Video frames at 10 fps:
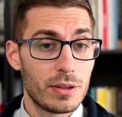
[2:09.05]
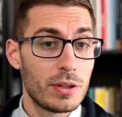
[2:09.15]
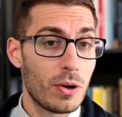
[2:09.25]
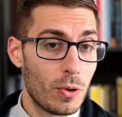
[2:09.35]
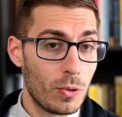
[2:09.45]

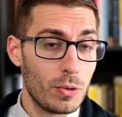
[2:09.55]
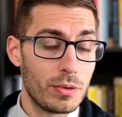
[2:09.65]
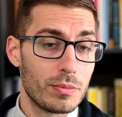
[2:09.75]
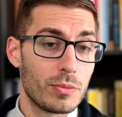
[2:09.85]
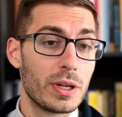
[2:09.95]
to
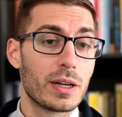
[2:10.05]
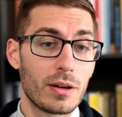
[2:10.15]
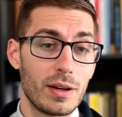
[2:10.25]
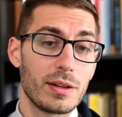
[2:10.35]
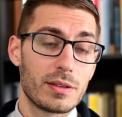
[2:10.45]
old,
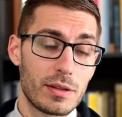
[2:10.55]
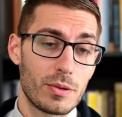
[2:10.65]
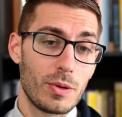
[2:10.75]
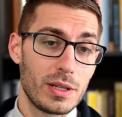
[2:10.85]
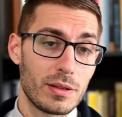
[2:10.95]
reoccurring
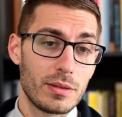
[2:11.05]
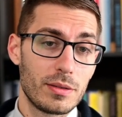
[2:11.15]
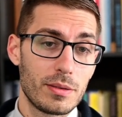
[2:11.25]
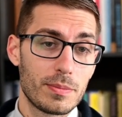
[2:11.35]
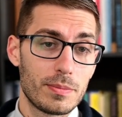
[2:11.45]
situations.